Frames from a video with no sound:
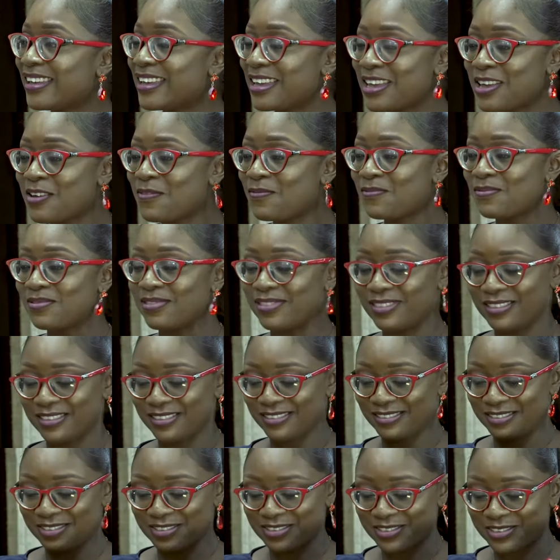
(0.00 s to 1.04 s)
If
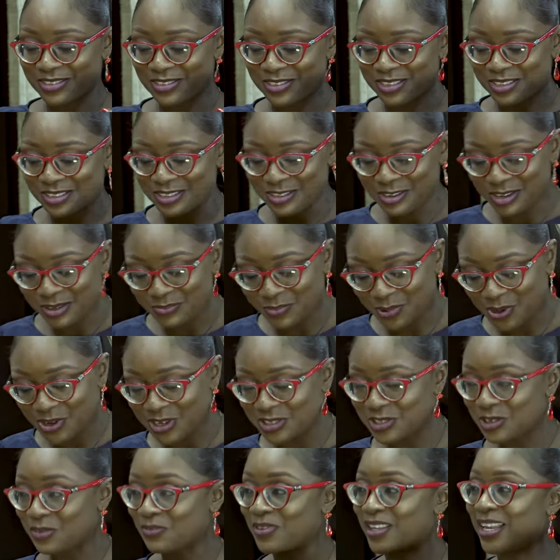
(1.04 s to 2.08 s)
not
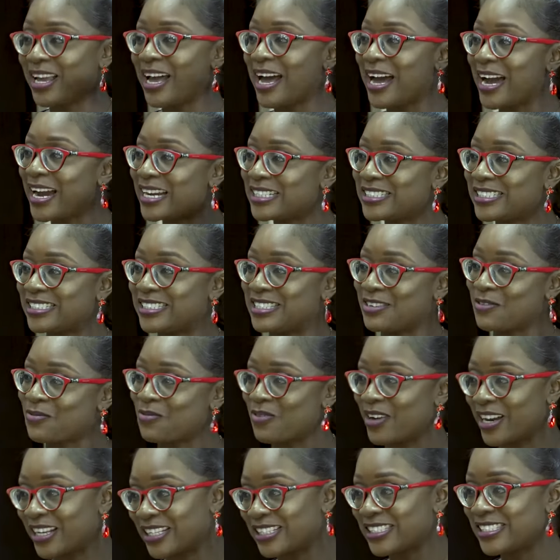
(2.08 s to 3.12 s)
because of the height
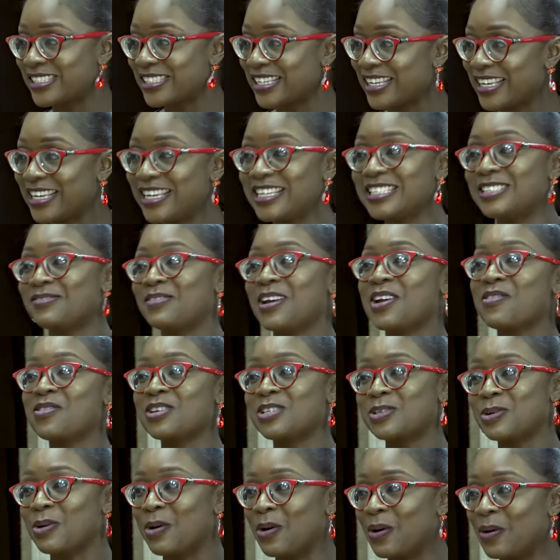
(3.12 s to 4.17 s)
difference, he's very
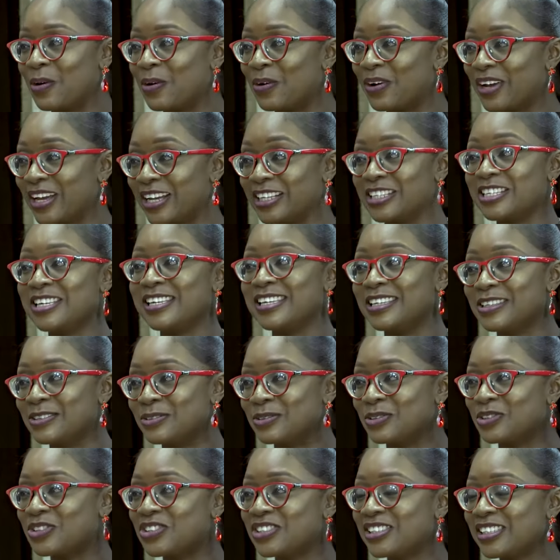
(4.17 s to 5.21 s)
tall and
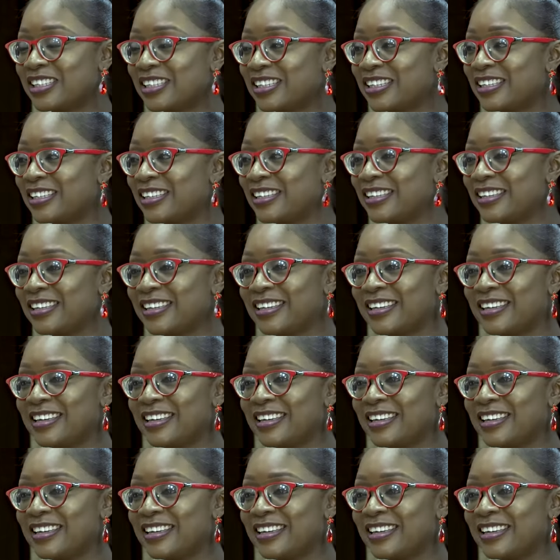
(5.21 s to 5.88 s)
huge. Right.